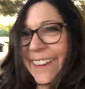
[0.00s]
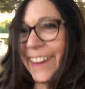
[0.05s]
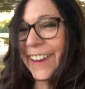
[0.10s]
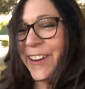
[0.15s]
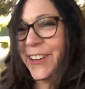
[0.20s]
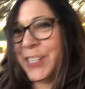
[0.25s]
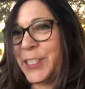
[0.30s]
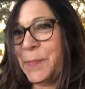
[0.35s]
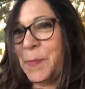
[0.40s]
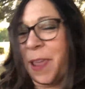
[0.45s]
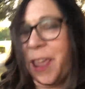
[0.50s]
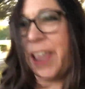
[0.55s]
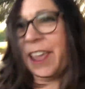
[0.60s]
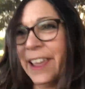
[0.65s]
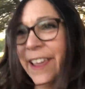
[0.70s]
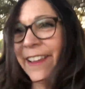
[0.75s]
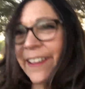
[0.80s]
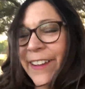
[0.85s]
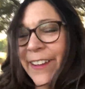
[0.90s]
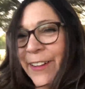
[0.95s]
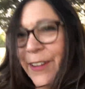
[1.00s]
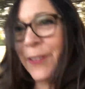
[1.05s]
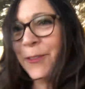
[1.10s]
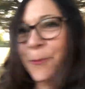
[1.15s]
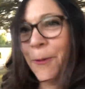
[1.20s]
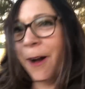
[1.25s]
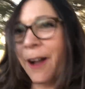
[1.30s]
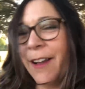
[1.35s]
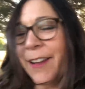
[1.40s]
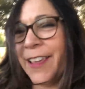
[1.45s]
here's me
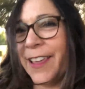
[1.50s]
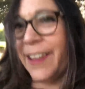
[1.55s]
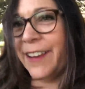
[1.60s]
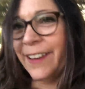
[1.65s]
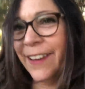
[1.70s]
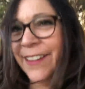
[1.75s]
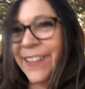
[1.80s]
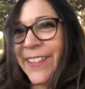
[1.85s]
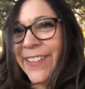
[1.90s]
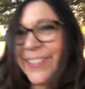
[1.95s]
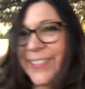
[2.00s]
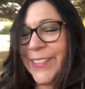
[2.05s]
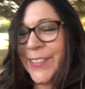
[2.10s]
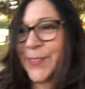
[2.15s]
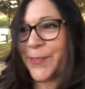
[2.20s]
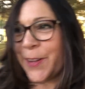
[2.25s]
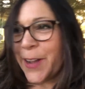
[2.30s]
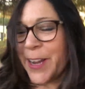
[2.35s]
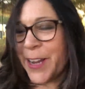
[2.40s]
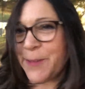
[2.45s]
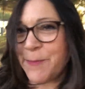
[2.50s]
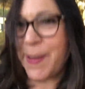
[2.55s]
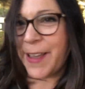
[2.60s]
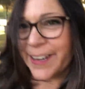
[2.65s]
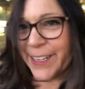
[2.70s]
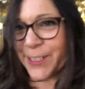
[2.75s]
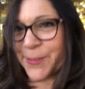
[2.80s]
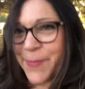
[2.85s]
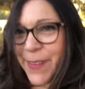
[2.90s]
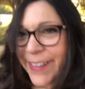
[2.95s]
walking
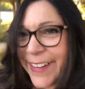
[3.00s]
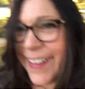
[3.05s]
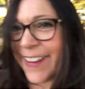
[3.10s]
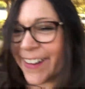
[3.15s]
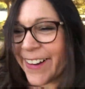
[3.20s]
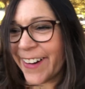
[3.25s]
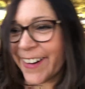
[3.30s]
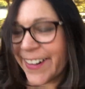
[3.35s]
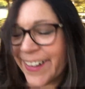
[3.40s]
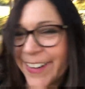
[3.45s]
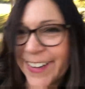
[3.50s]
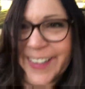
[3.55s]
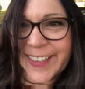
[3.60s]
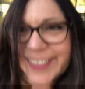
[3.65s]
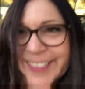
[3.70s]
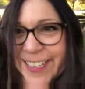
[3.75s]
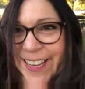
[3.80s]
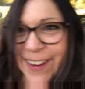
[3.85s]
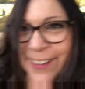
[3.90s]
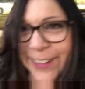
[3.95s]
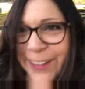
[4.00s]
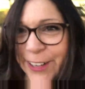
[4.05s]
back to my car. It's getting a